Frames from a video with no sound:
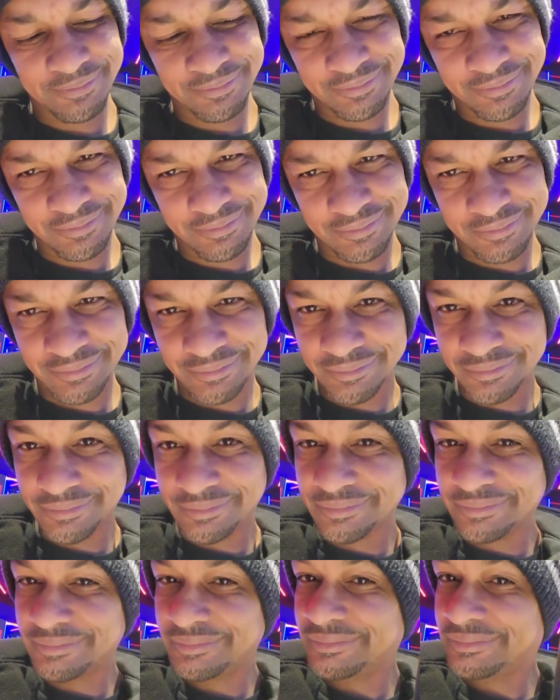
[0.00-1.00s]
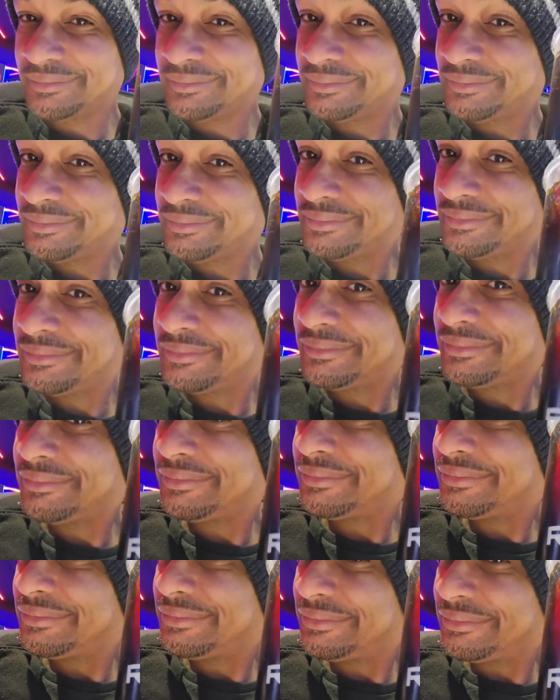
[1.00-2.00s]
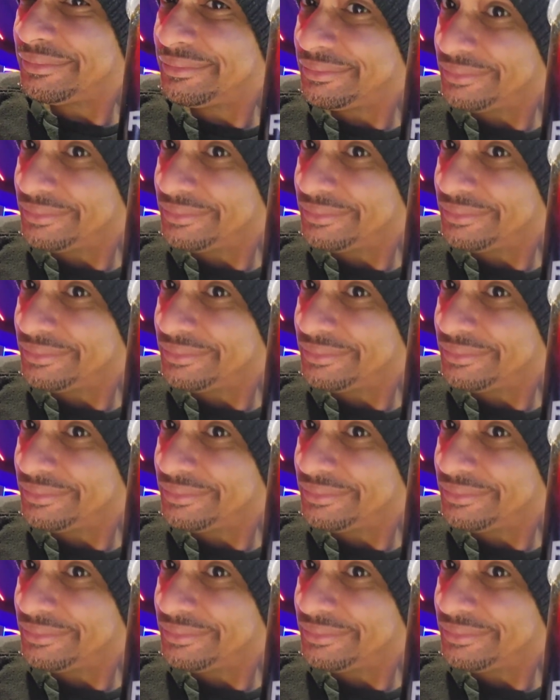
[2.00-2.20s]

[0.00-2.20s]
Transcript: [no speech]